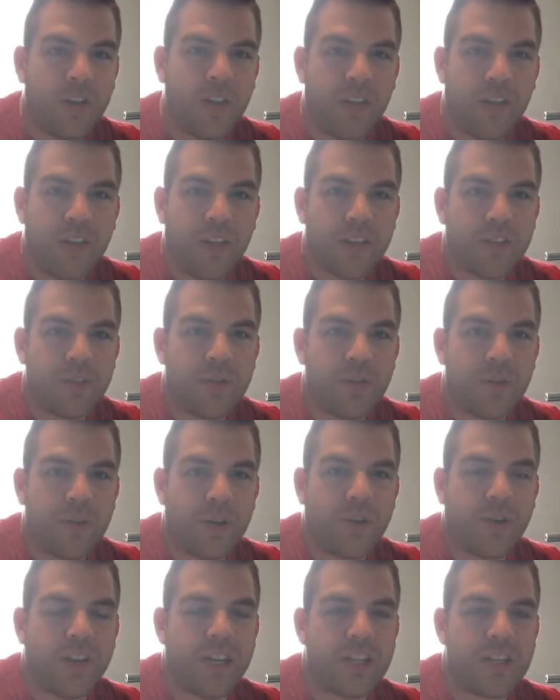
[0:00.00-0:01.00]
they think they're doing a
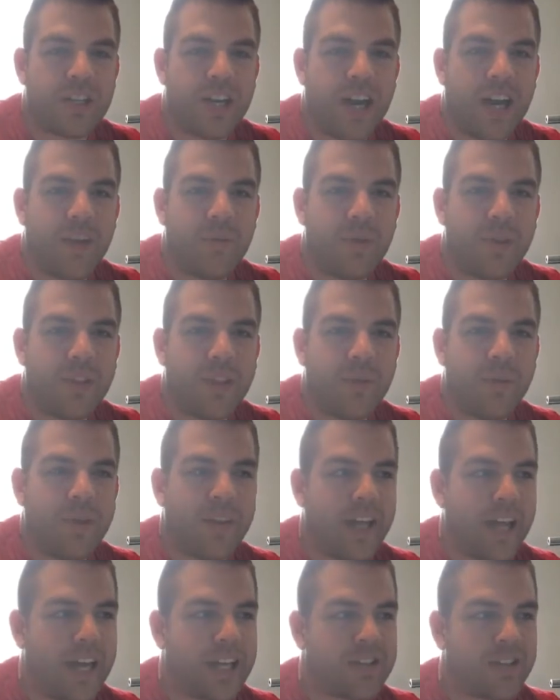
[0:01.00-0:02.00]
great job, but then when
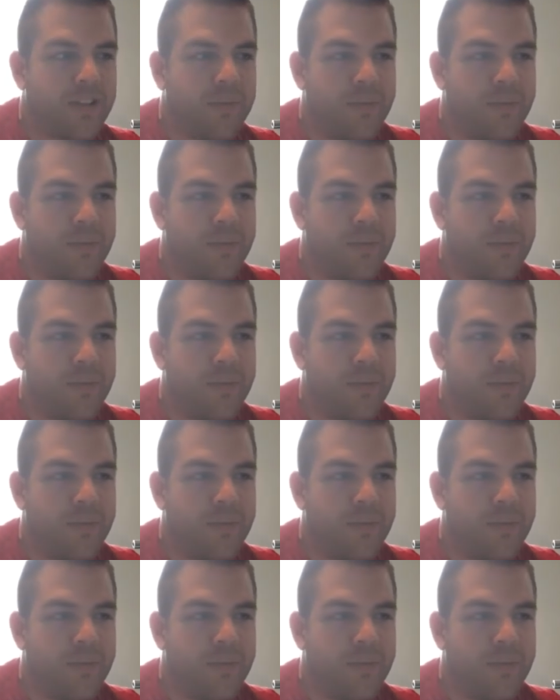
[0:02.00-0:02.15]
they actually